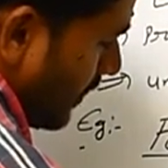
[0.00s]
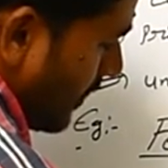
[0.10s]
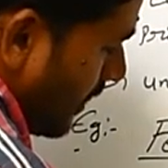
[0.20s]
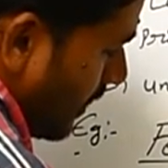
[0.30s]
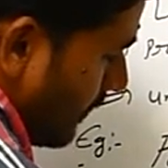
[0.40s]

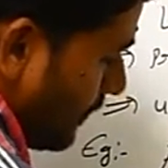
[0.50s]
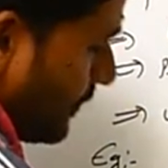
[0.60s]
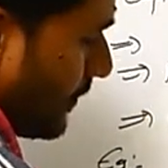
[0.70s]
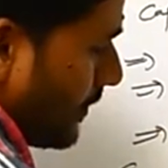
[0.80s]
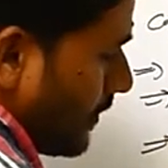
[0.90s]
L.
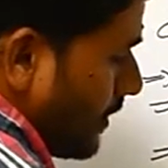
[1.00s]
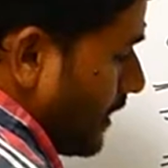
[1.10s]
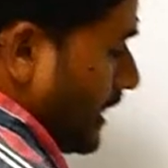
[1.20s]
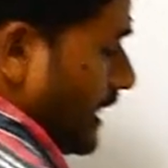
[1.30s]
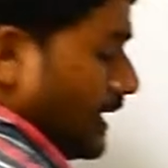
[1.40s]

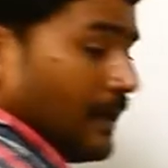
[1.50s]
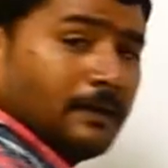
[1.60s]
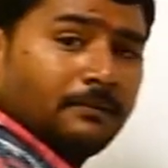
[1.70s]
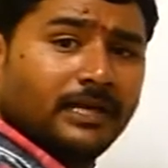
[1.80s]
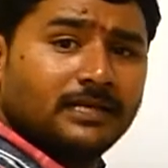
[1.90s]

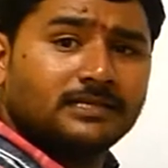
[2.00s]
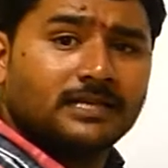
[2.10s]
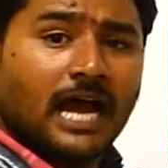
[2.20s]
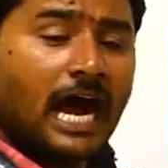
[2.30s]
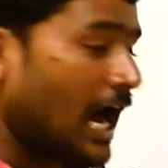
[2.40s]

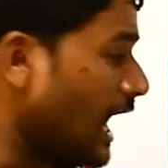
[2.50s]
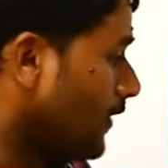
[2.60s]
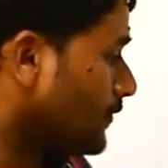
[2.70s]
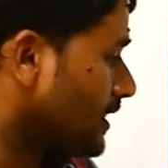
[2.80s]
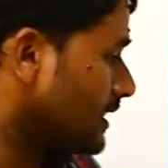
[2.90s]
Means
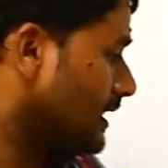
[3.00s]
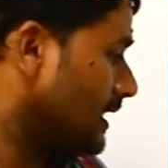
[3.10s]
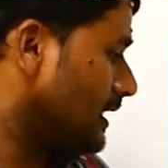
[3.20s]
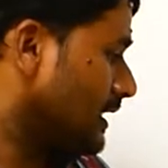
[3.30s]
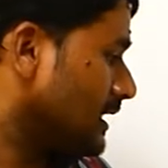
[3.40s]
after
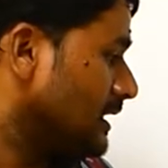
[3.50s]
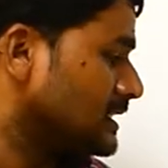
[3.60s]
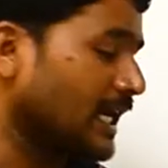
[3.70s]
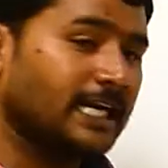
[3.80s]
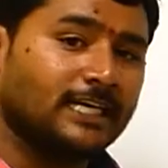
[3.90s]
the
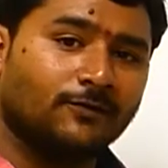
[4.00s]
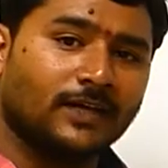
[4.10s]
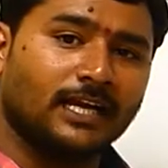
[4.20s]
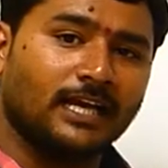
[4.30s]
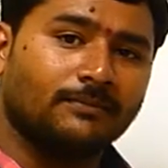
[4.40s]

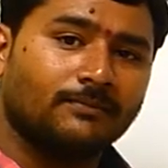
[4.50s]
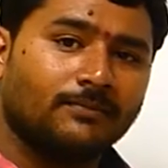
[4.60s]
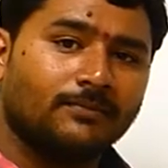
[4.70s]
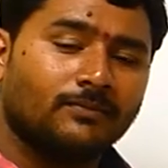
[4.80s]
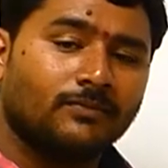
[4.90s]
scientific
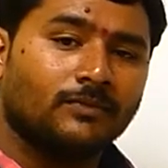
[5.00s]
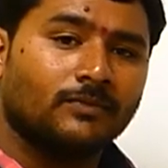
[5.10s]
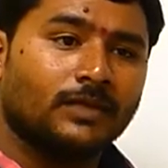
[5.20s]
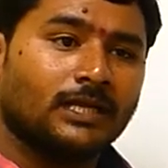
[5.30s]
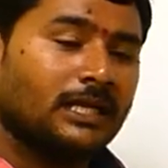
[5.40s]
name,
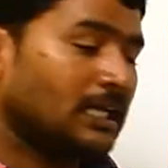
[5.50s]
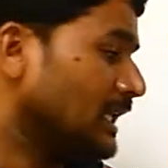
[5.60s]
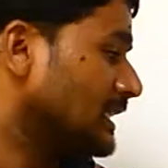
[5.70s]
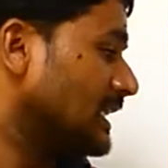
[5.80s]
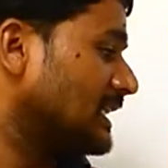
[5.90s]

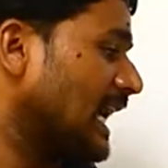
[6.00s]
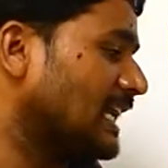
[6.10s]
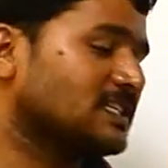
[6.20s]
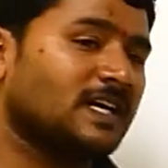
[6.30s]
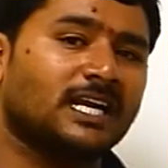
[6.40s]
the
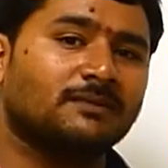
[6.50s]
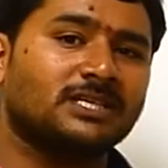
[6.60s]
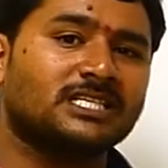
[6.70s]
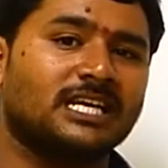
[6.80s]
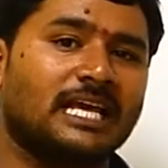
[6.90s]

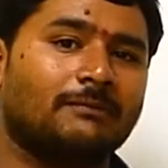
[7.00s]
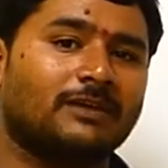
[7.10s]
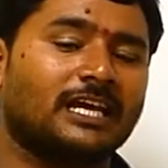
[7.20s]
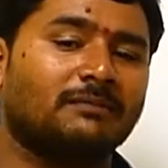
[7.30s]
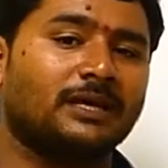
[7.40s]
taxonomist name
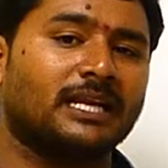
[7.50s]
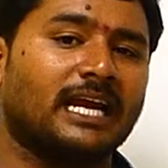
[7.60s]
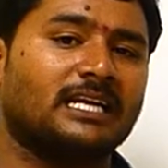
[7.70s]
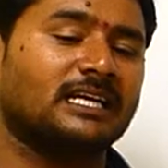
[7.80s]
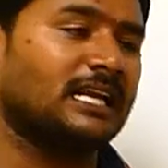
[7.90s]
can be
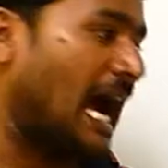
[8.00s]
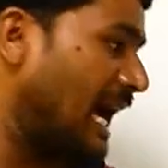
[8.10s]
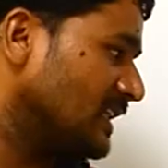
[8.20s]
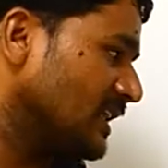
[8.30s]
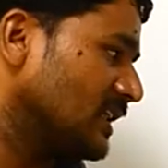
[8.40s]
written
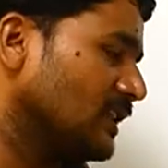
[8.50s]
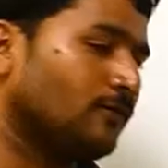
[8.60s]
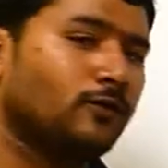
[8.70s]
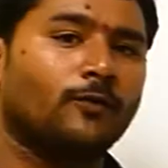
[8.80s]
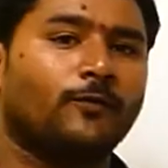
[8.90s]
either in the
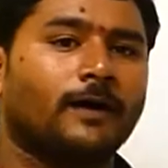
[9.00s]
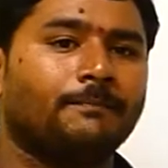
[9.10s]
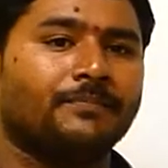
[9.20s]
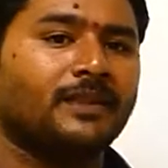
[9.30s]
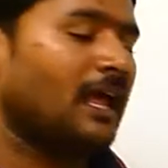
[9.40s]
full
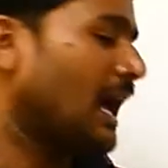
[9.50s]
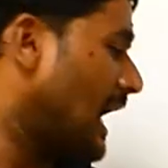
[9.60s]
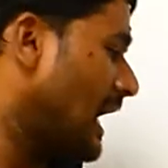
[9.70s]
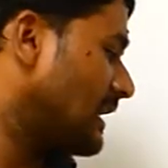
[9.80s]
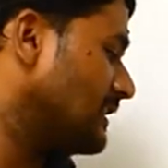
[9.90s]
form
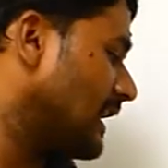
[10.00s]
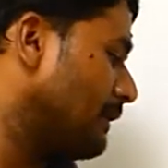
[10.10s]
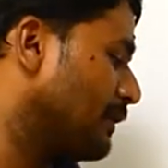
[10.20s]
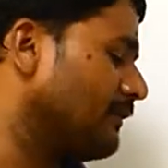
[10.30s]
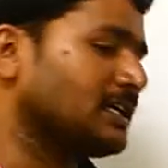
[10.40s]
are in the
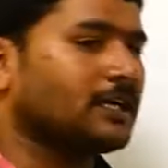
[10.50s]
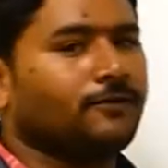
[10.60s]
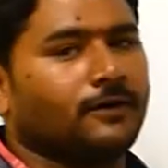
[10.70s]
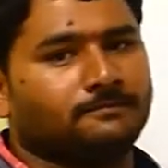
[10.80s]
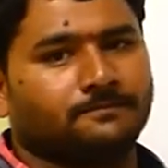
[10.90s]
abbreviated
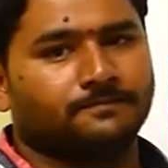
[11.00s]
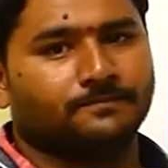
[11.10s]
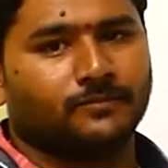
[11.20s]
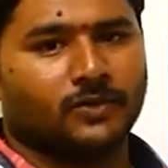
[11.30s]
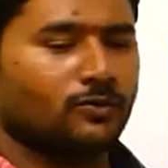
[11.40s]
form
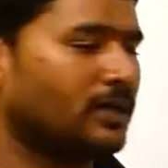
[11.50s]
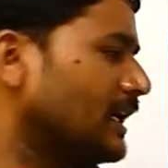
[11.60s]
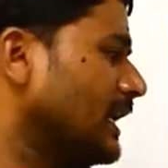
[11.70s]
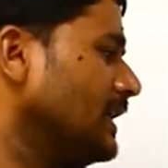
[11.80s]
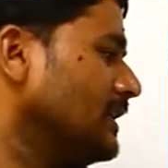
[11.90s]
you
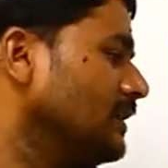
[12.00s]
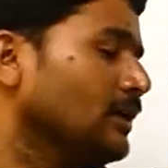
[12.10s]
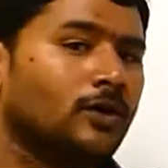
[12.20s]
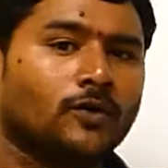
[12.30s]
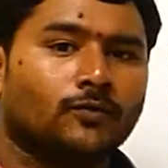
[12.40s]
can write
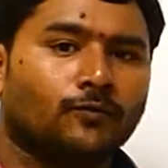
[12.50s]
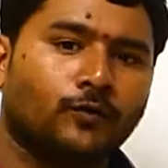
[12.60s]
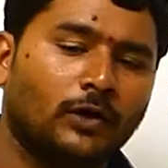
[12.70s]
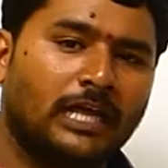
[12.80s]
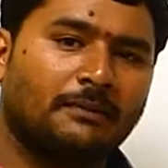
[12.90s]

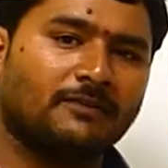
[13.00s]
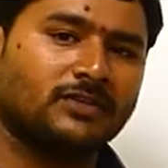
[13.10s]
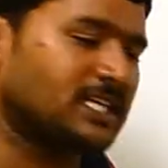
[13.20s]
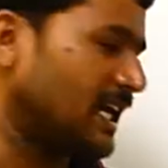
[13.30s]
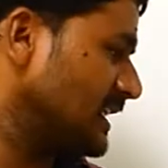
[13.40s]
full name of
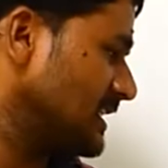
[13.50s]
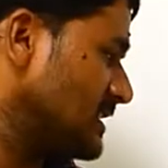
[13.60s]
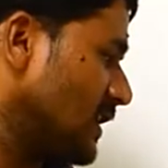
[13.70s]
the scientist